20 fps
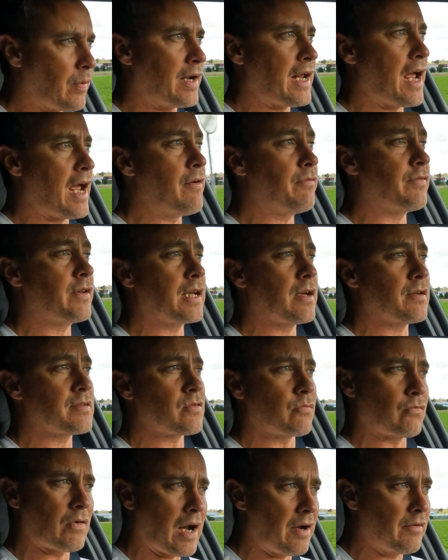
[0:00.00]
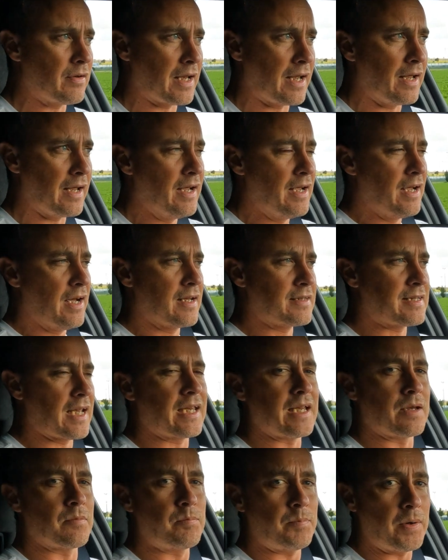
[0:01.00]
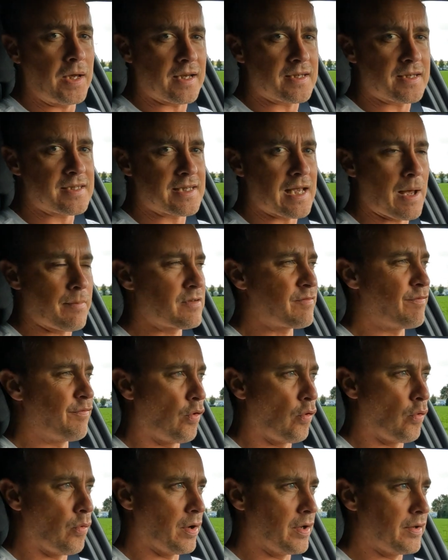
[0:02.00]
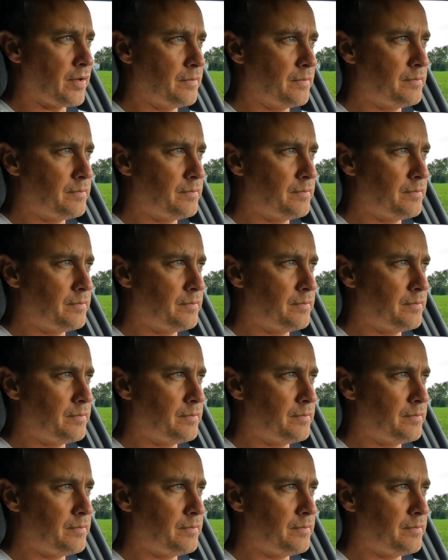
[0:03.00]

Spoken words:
when everything else around it are taking big steps forward.